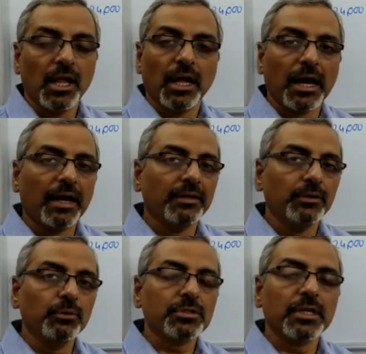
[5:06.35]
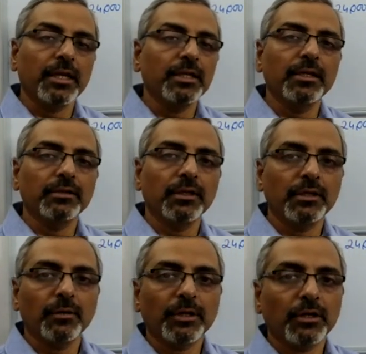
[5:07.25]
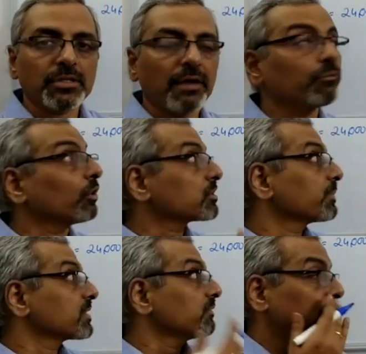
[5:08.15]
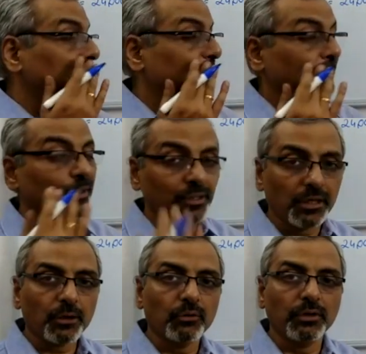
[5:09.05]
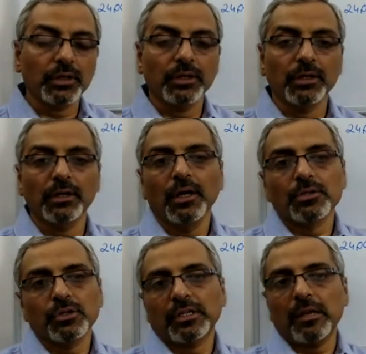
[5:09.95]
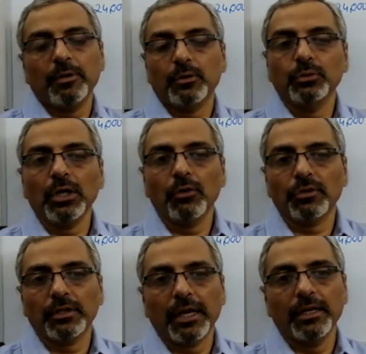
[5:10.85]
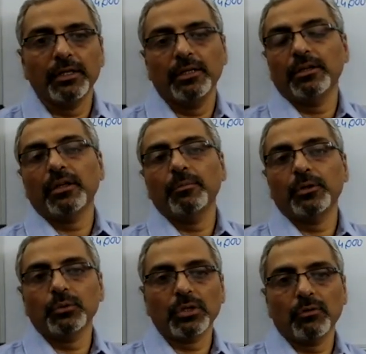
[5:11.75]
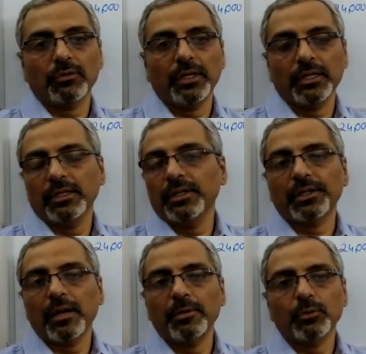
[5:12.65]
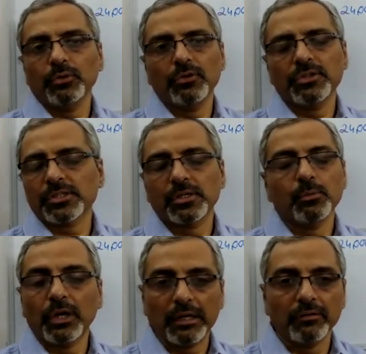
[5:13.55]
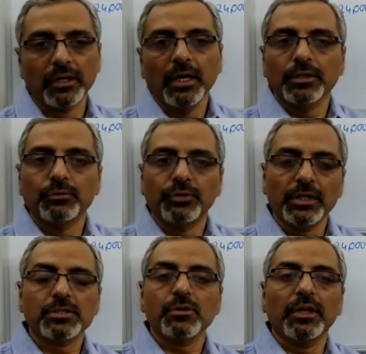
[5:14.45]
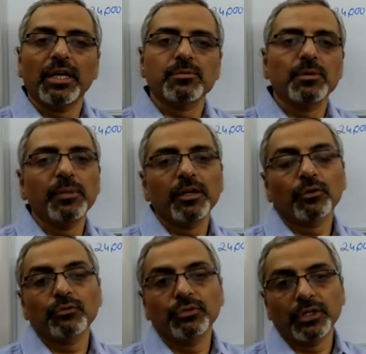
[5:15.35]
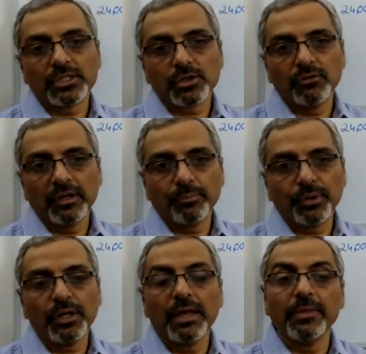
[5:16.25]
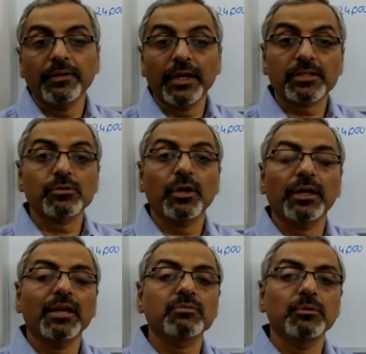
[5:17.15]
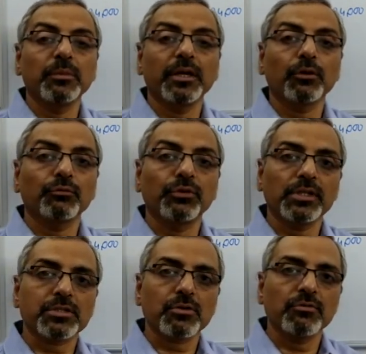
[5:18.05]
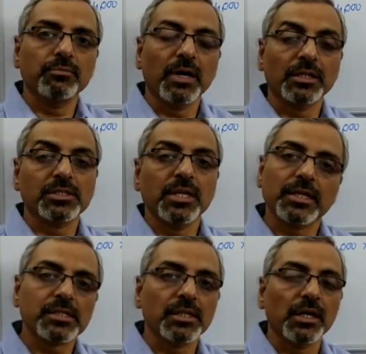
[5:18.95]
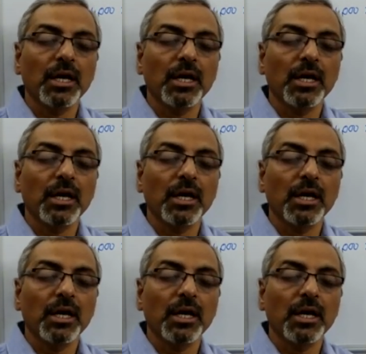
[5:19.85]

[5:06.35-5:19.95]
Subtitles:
I had used any other year because I have not specified the year over here. So it can be 2019, it can be 2018, it can be 2016, whatever. The first drawing has been made on the 1st of April and the next drawing has been made on 1st of March next year.